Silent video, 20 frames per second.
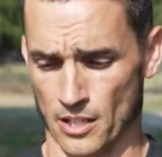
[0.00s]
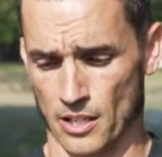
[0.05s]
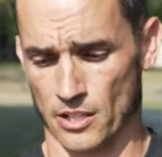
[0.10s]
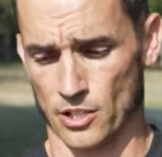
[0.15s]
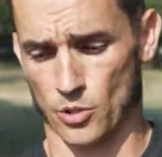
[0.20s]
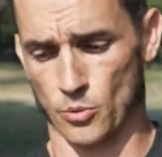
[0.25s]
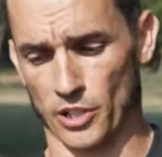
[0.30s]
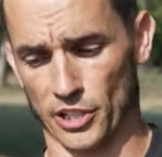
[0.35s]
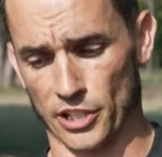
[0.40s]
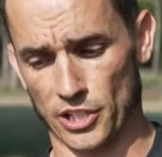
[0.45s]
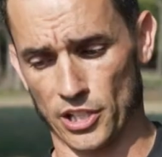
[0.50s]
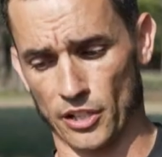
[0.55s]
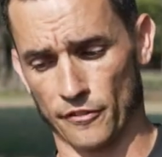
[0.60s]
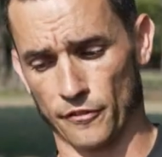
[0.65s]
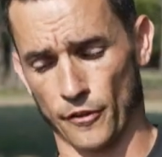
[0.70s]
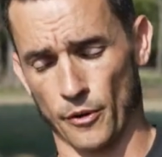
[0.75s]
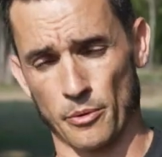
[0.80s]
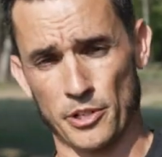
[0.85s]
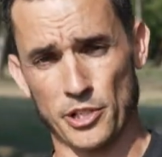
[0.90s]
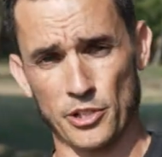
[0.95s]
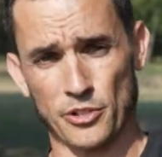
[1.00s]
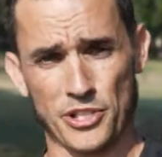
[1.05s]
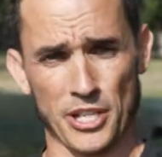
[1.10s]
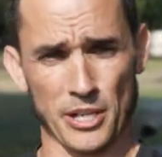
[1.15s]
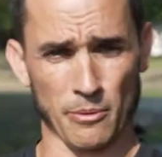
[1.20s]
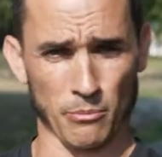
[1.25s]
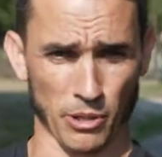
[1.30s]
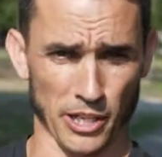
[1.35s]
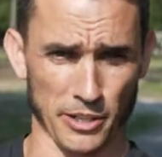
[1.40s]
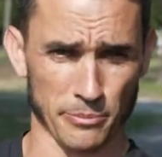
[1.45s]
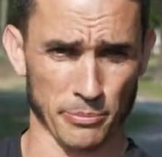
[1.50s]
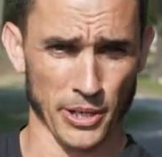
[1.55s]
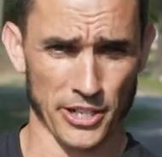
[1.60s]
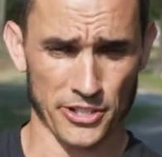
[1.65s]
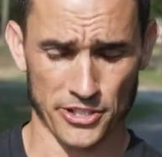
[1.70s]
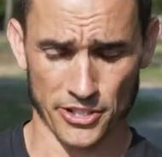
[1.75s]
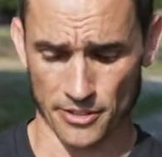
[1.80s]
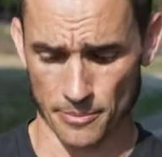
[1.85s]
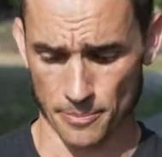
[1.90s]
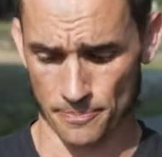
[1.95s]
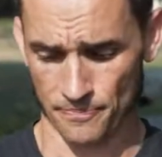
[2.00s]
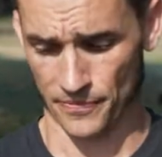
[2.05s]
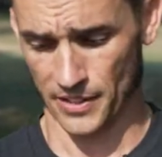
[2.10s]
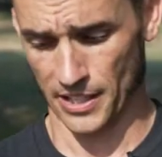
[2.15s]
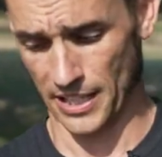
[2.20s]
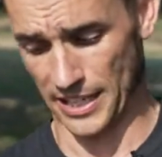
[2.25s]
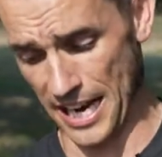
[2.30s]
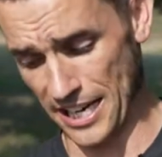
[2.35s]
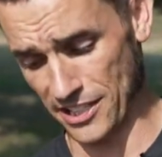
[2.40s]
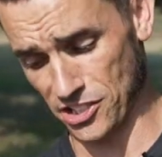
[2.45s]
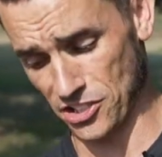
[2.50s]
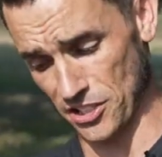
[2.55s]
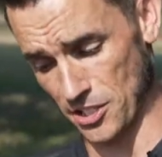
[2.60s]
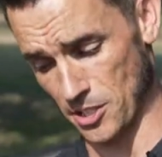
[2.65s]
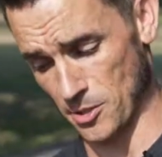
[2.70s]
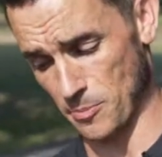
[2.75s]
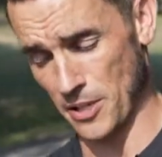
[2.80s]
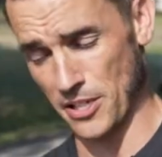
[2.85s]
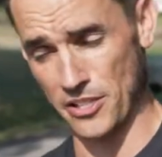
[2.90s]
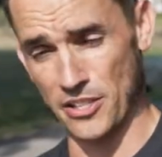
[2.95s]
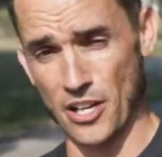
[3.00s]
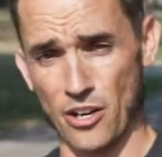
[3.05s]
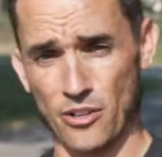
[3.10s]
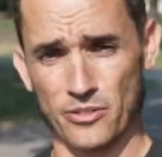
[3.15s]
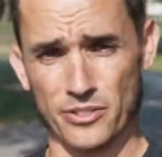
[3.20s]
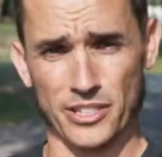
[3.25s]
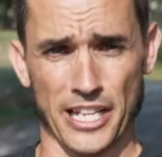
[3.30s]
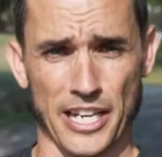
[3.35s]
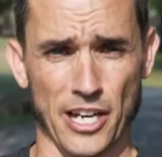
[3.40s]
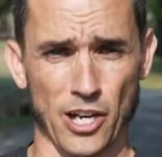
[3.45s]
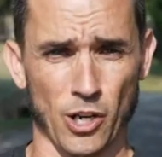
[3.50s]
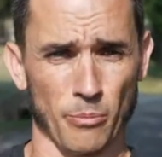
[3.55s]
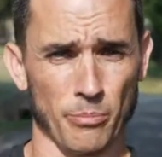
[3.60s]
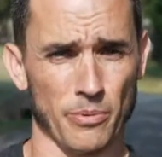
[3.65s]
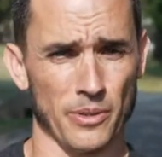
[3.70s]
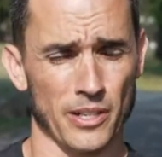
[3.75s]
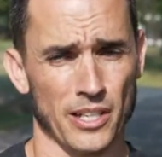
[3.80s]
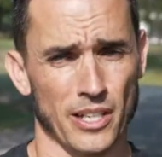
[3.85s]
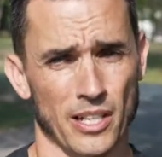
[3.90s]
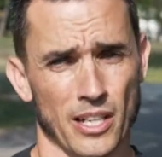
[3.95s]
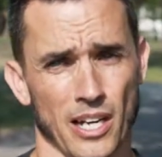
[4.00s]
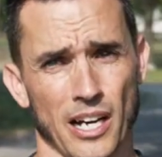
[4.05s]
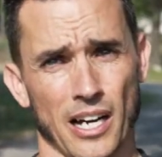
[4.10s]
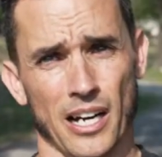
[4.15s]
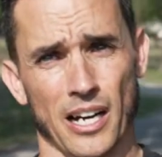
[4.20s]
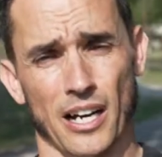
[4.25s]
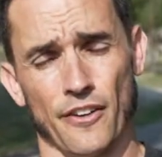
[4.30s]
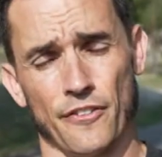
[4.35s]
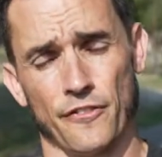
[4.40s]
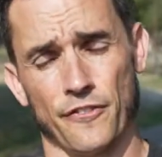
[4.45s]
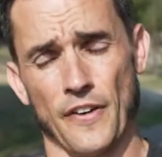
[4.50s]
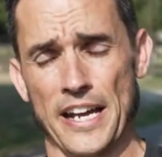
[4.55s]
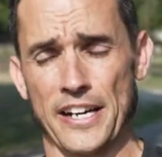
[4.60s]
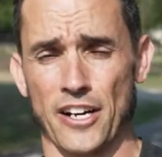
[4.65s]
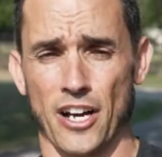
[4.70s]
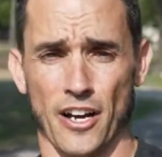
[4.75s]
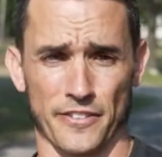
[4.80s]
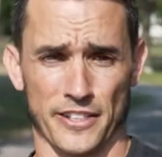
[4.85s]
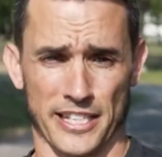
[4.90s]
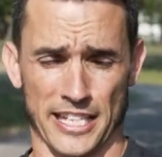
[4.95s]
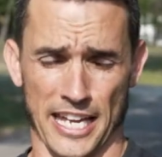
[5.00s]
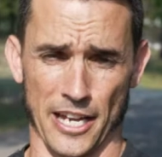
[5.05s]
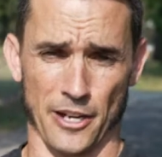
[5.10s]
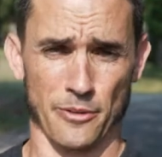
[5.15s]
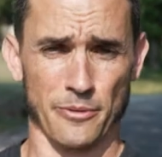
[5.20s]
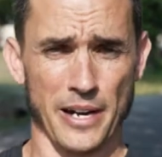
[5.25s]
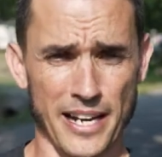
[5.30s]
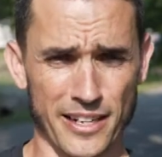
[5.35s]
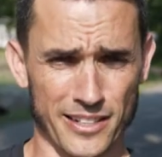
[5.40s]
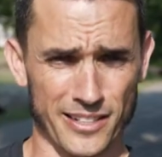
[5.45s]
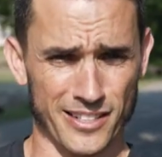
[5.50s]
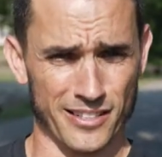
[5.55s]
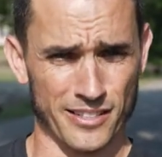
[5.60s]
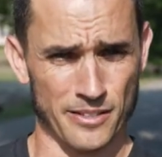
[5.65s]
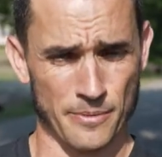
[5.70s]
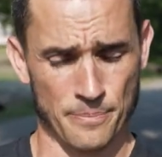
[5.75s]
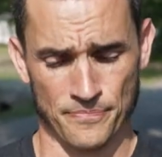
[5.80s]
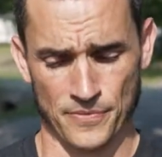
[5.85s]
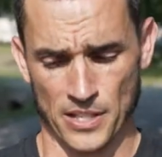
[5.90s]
It's really good for reducing blood pressure. It actually has been known to help uh, fight off cataracts.